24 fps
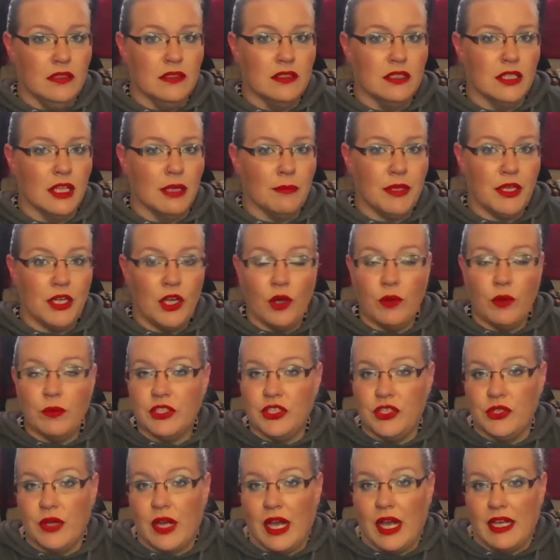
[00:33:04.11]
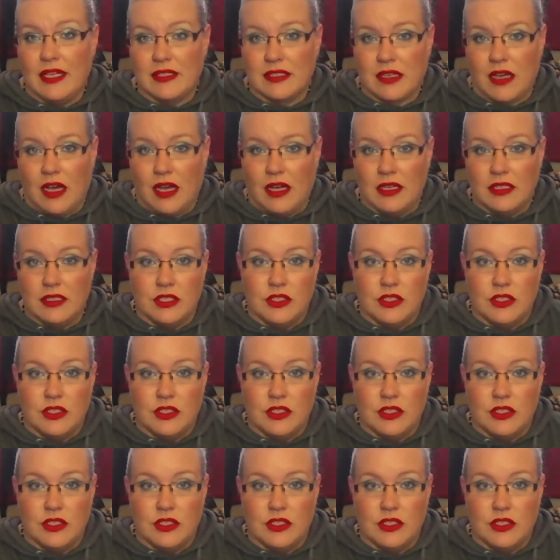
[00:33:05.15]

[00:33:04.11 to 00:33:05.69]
let me know what you guys got.